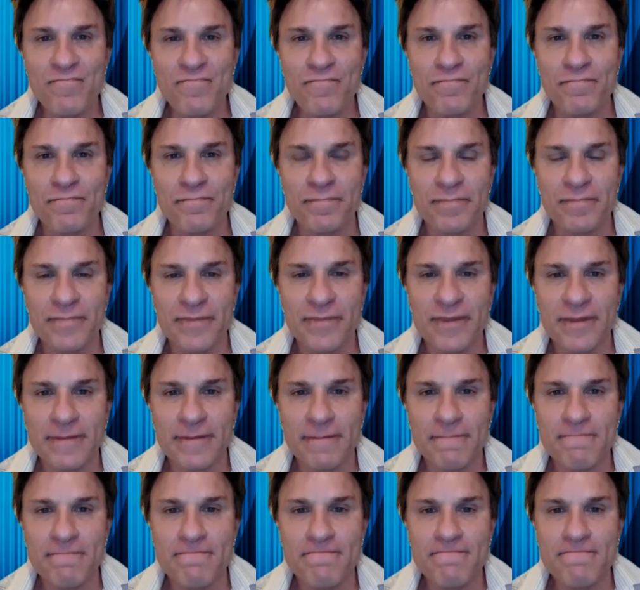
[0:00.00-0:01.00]
gay
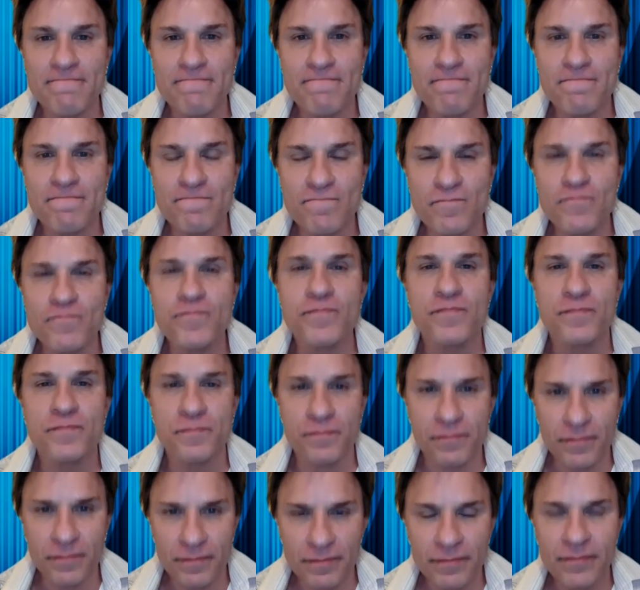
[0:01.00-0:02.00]
at some
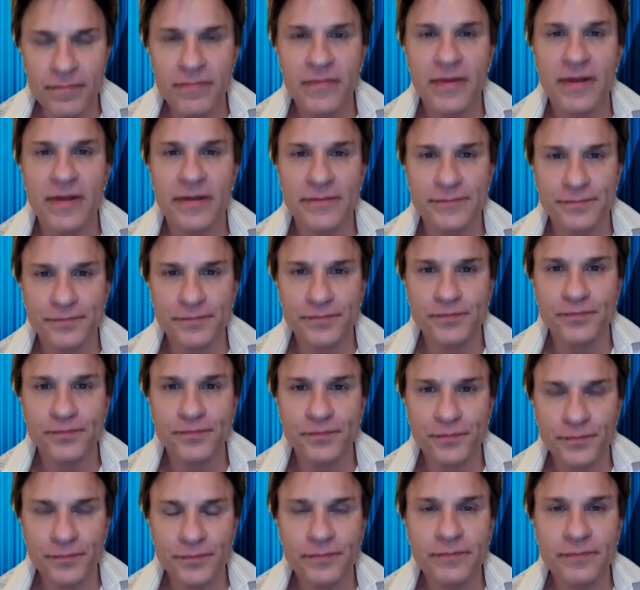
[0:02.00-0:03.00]
point as well,
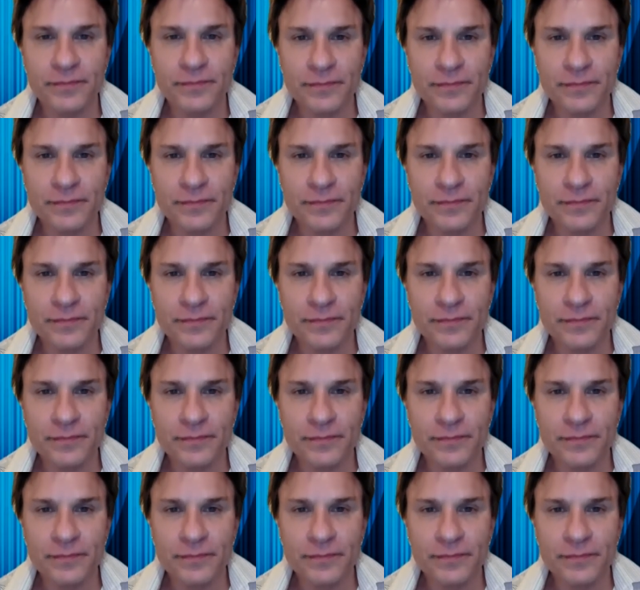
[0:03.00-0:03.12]
correct?